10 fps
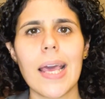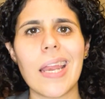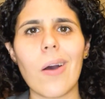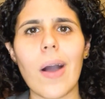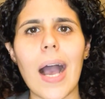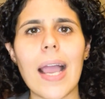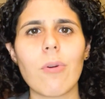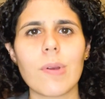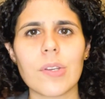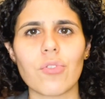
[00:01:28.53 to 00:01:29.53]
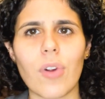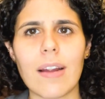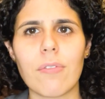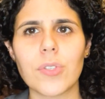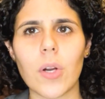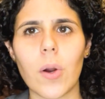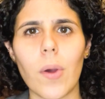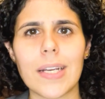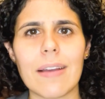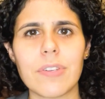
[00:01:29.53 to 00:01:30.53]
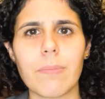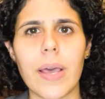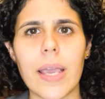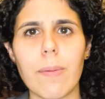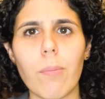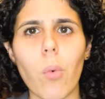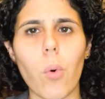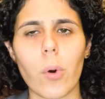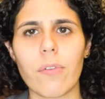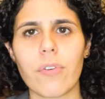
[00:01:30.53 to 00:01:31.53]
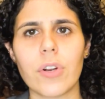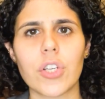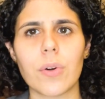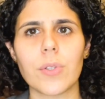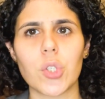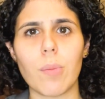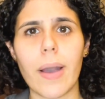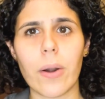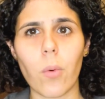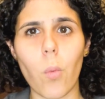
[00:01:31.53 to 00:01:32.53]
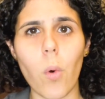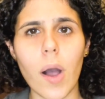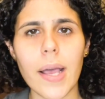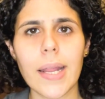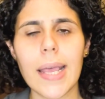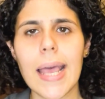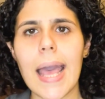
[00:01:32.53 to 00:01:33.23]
Now, high-risk drivers are going to have to pay more for insurance no matter what,